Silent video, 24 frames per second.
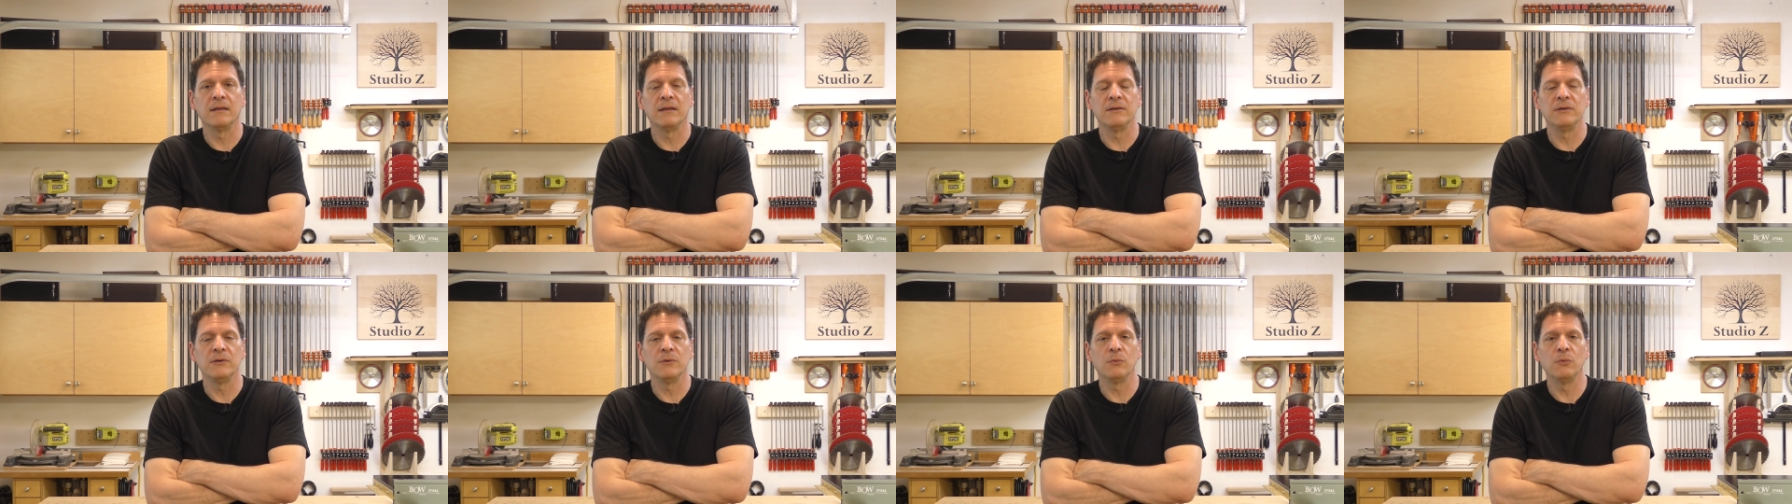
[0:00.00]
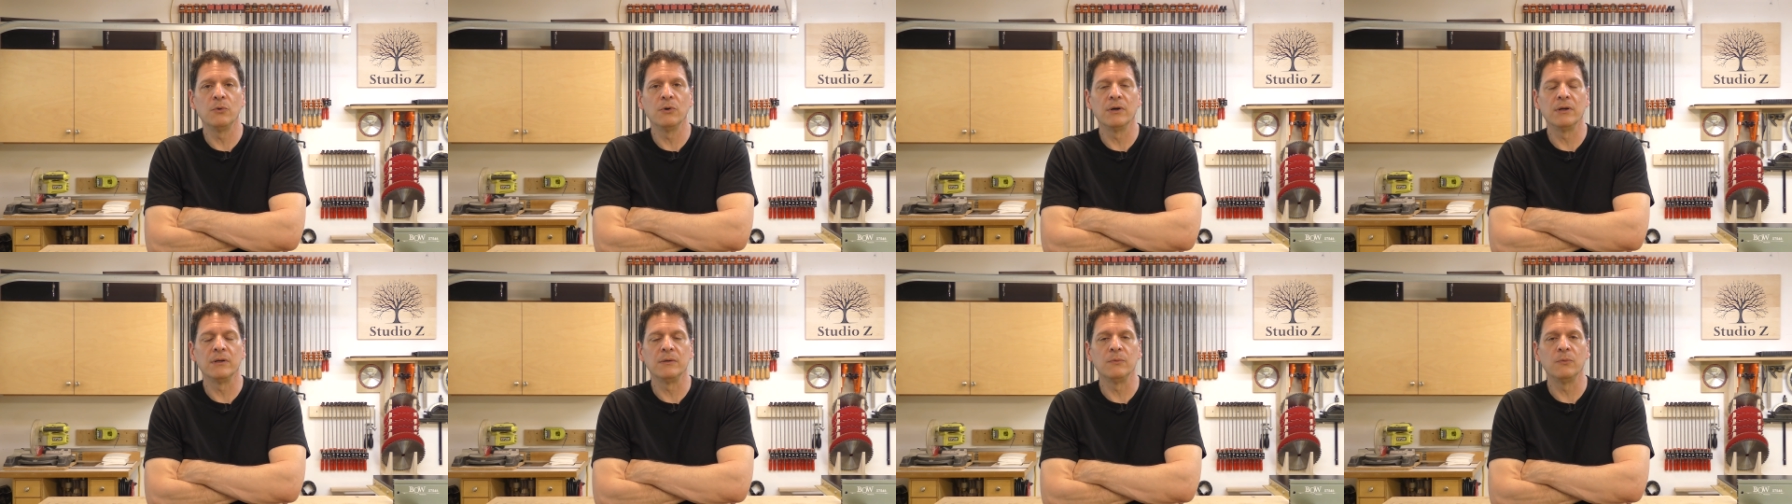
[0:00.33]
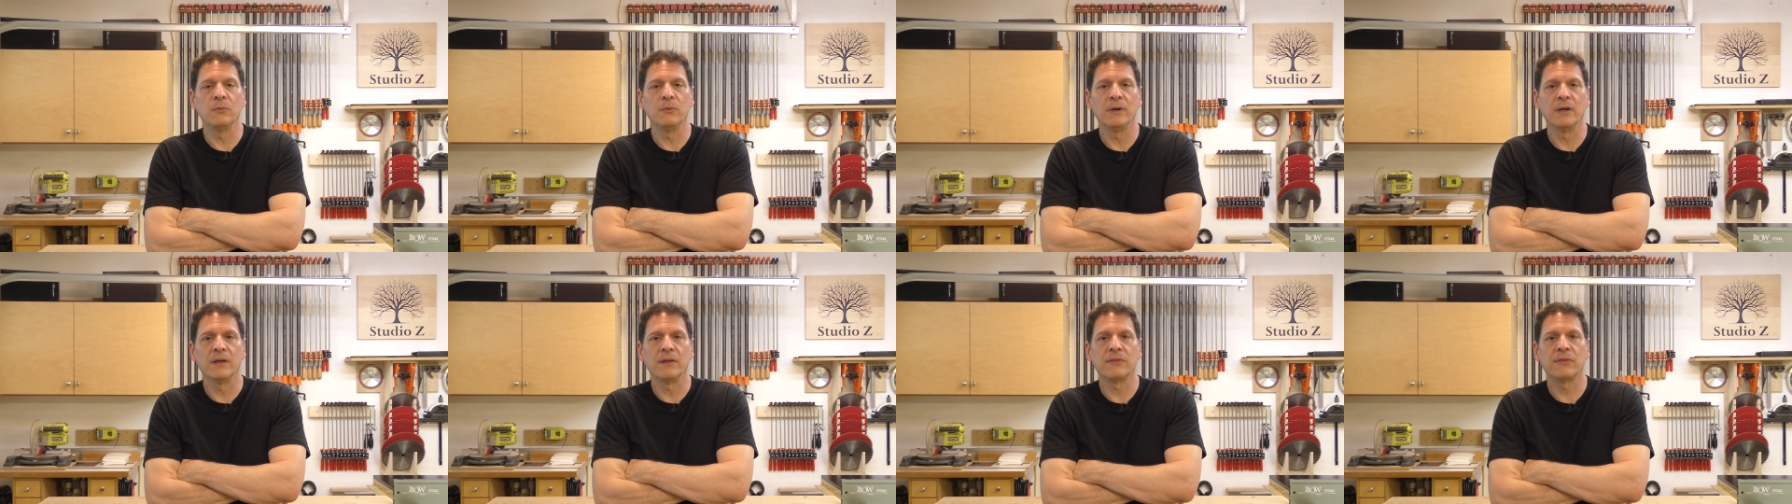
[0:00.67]
than you would
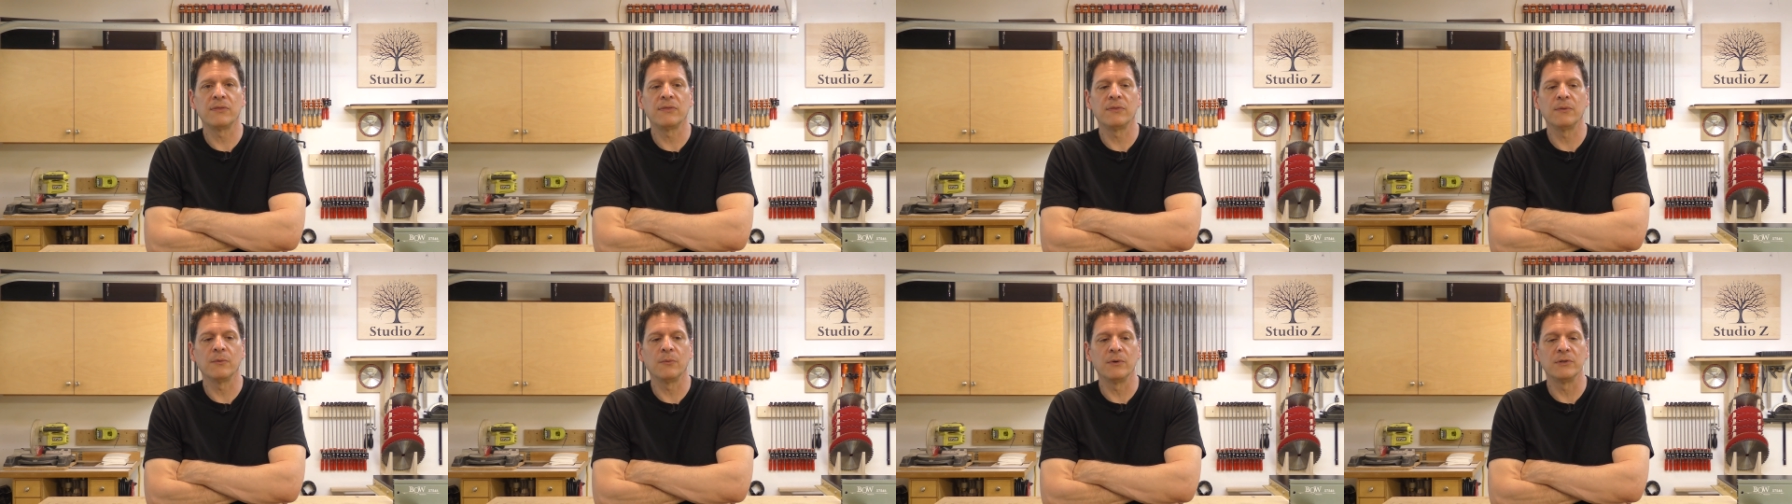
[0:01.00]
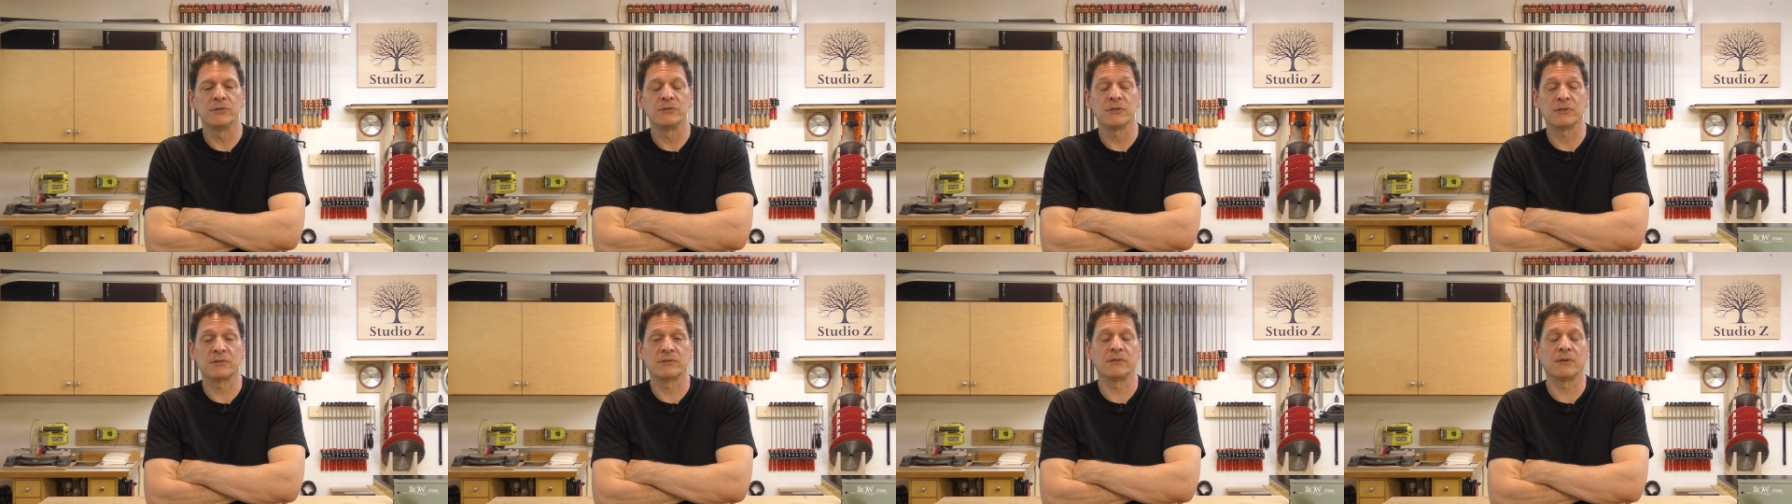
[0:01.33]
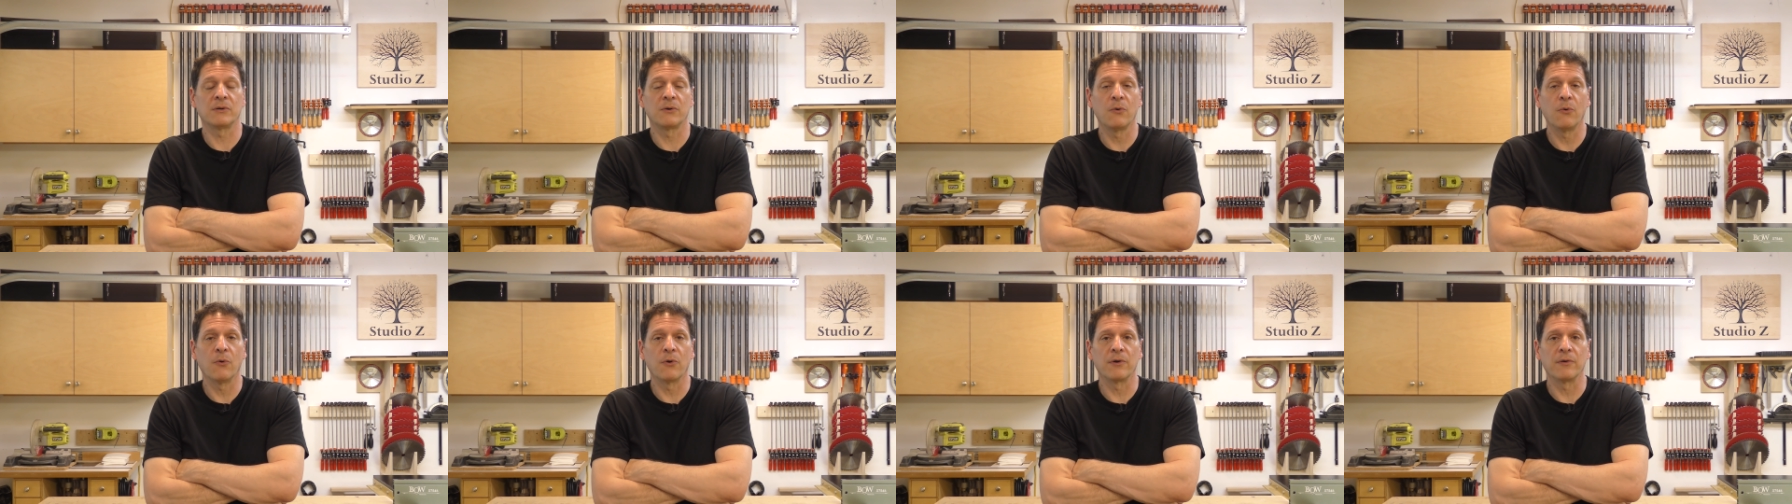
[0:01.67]
with, with just
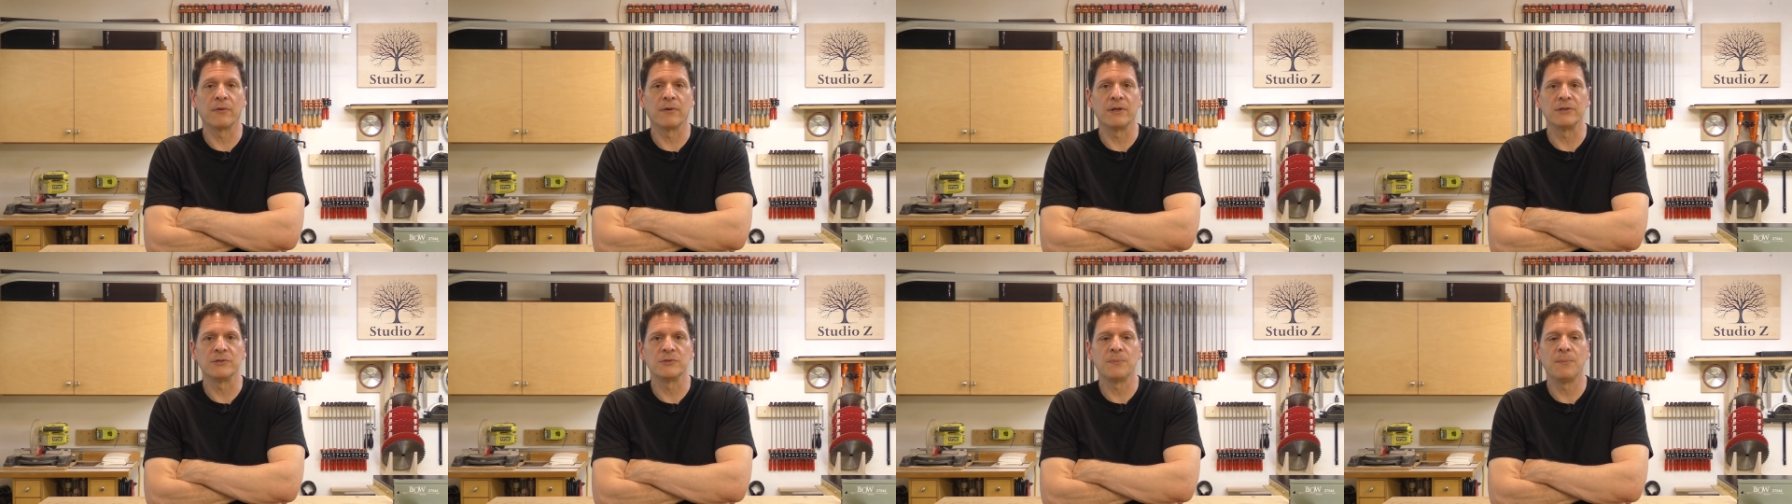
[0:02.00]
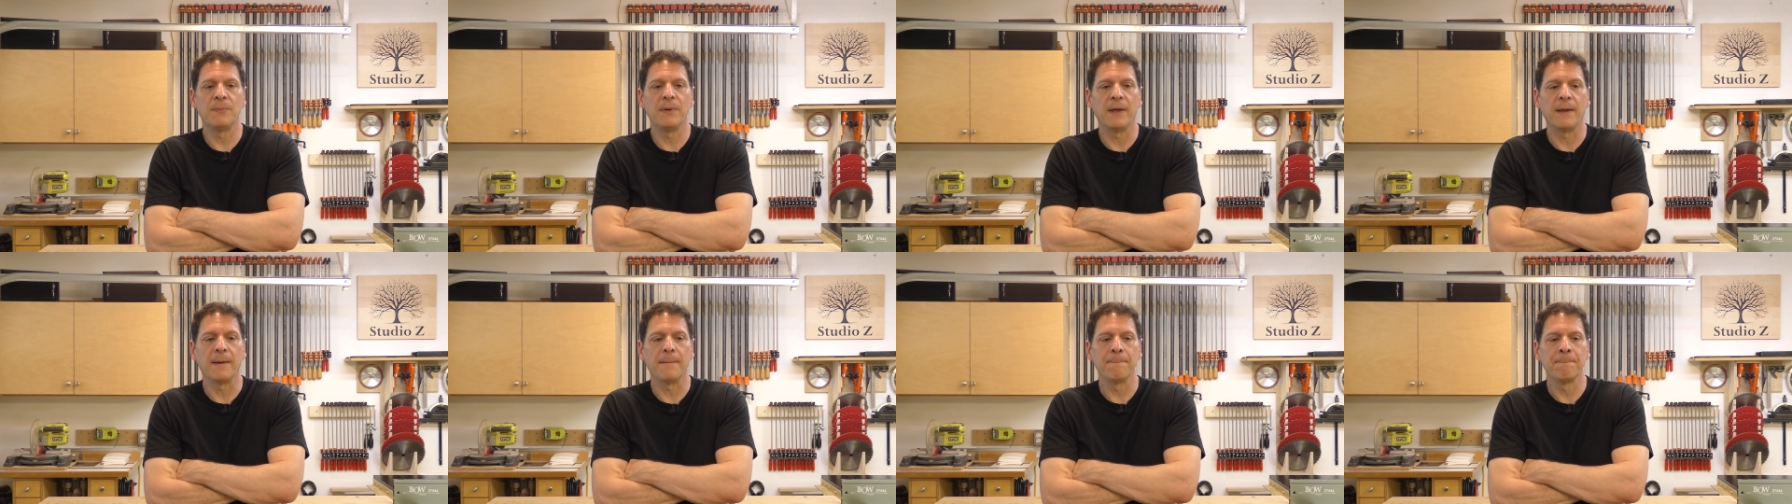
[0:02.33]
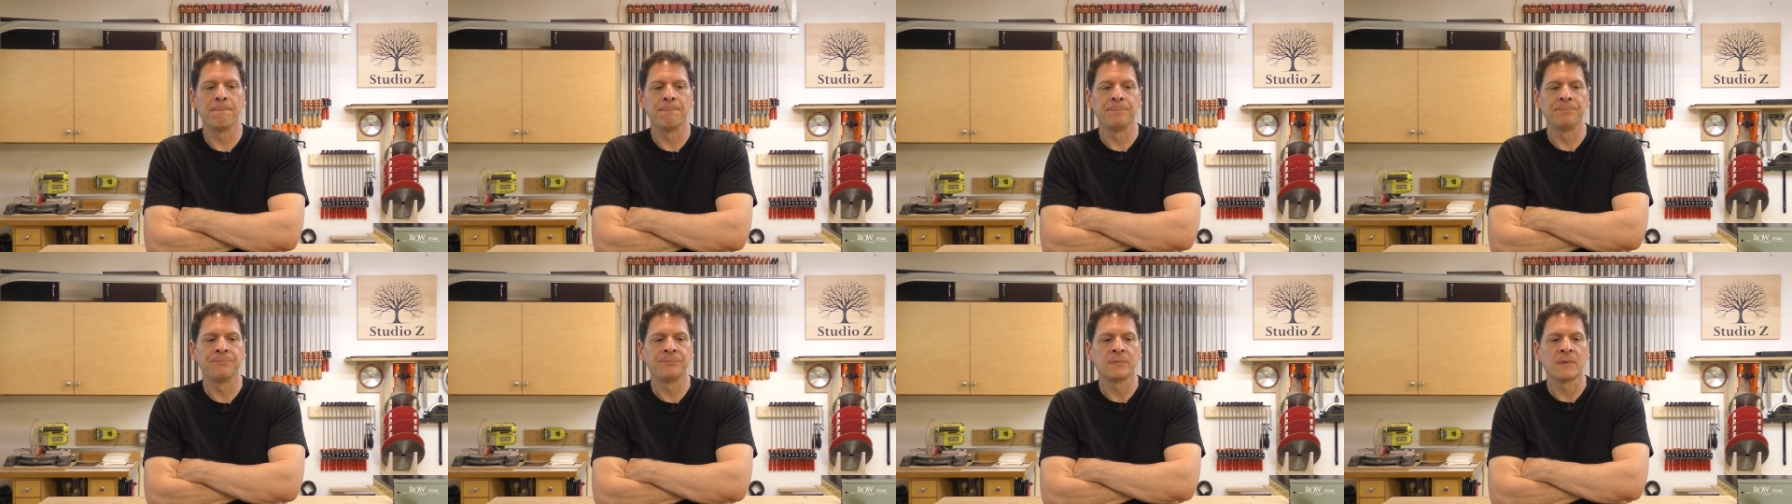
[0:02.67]
a quarter inch bit.